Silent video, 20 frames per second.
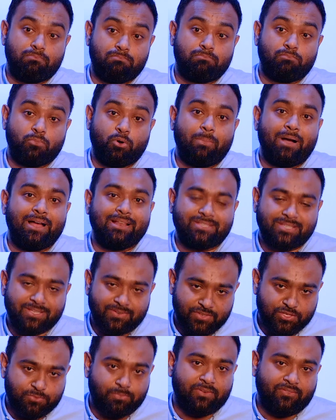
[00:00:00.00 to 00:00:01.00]
mobile
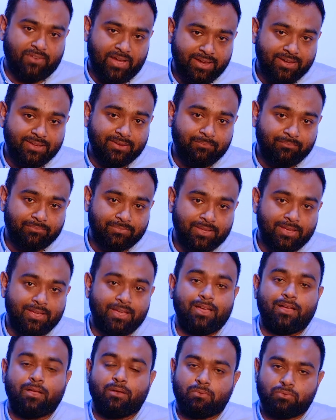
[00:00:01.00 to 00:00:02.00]
service provider.
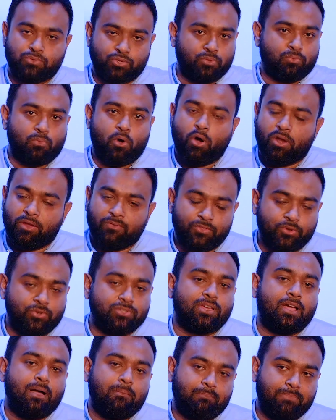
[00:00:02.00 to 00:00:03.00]
So all of those
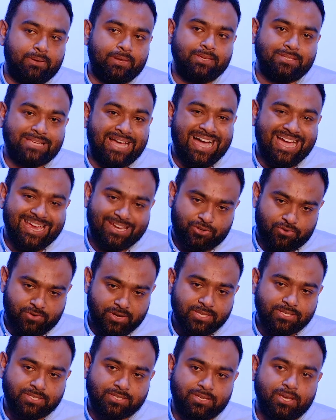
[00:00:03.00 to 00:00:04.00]
companies are at
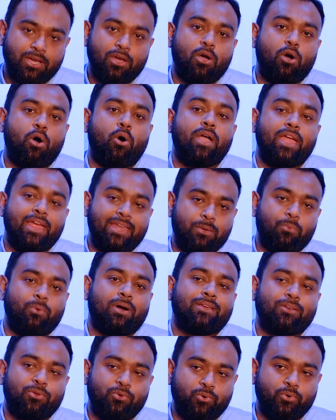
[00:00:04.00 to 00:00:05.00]
risk, or
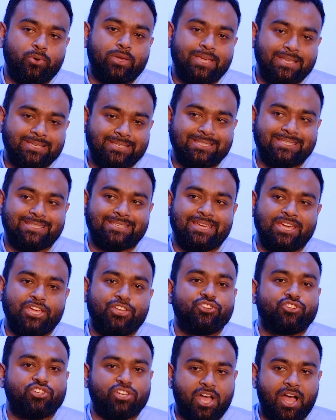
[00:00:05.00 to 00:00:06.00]
anyone who is
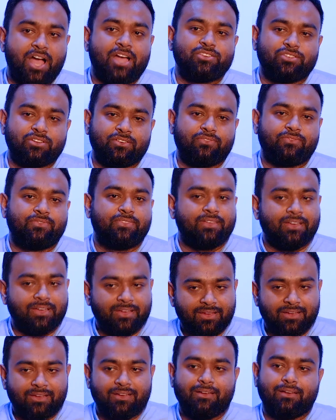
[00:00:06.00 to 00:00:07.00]
in charge of
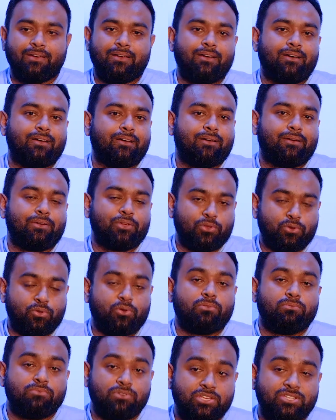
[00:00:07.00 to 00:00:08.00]
the
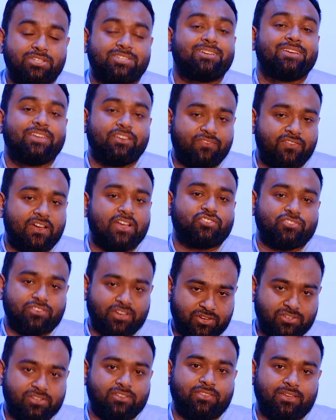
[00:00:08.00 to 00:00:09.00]
digital
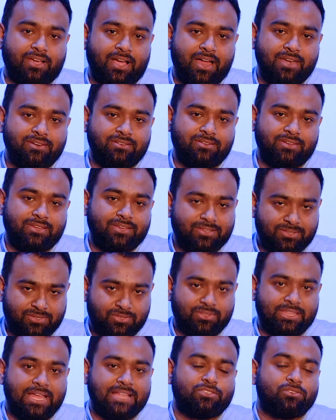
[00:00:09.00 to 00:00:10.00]
infrastructure of the country.
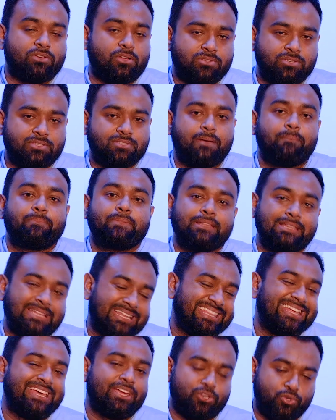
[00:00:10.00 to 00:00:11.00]
So that's also something
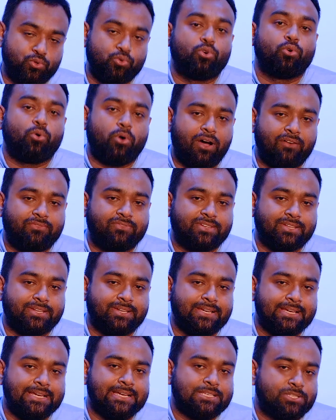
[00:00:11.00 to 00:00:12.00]
that they do go after.
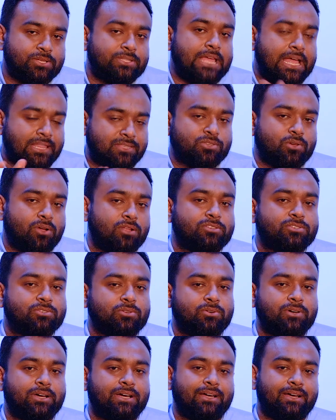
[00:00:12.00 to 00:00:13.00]
So that's
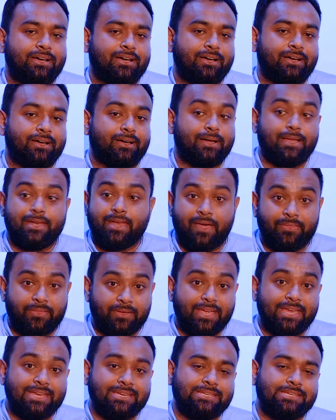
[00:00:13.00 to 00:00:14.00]
also another
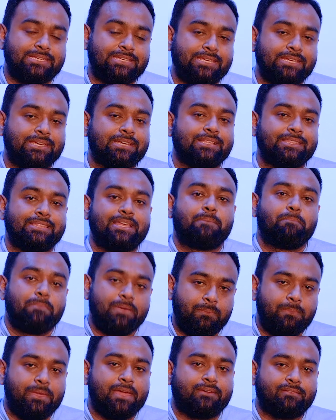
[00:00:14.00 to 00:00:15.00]
entity that
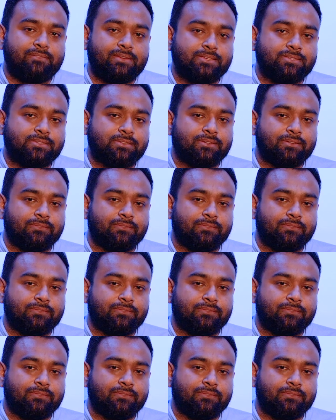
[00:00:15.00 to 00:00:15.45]
may be at risk.